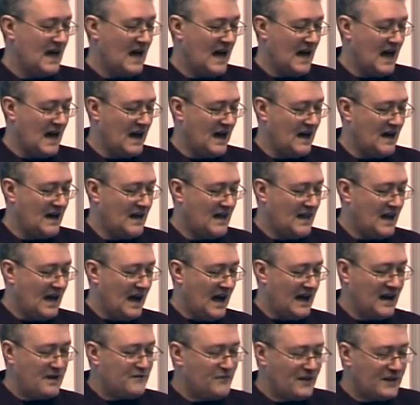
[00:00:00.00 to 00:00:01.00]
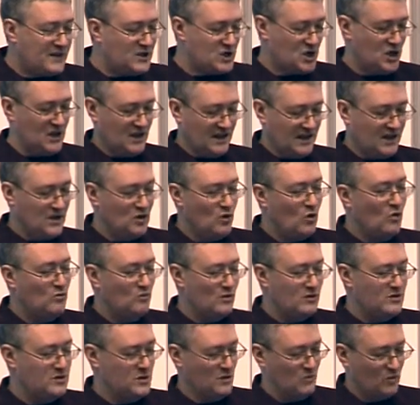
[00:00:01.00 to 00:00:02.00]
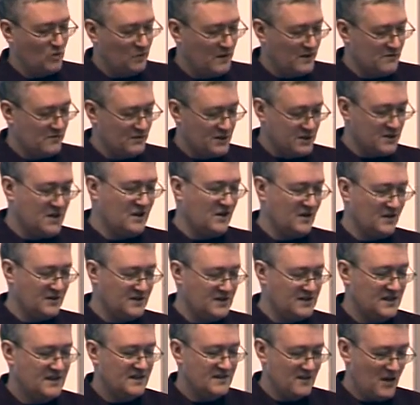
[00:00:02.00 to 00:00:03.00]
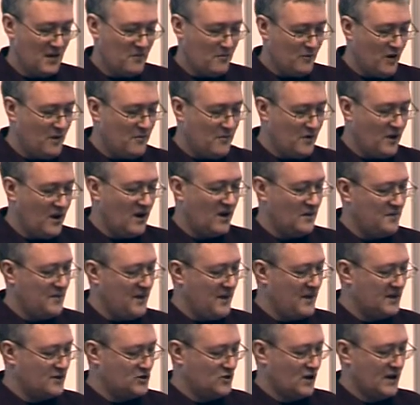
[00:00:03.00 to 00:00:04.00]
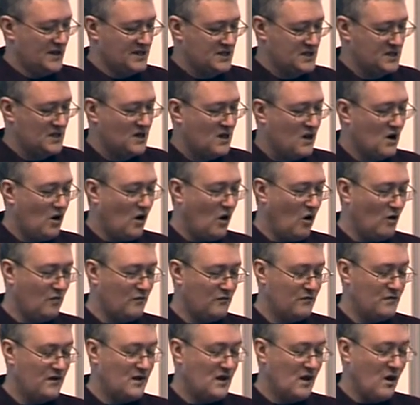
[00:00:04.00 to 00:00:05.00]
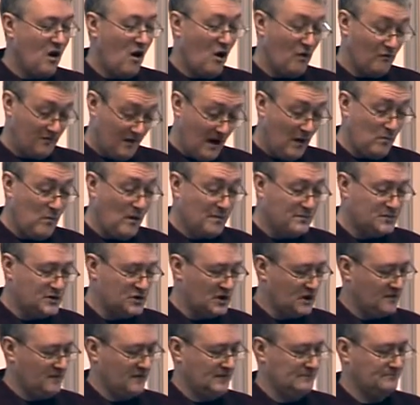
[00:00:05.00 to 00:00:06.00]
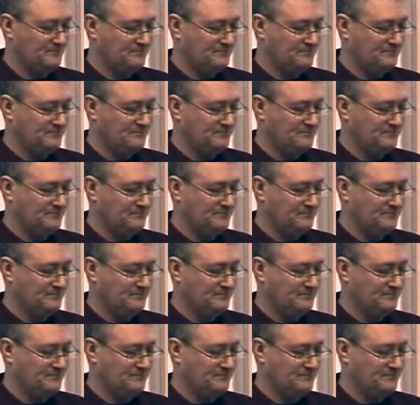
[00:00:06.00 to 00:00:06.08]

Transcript: And eventually your router will be returned the appropriate IP address of that web server.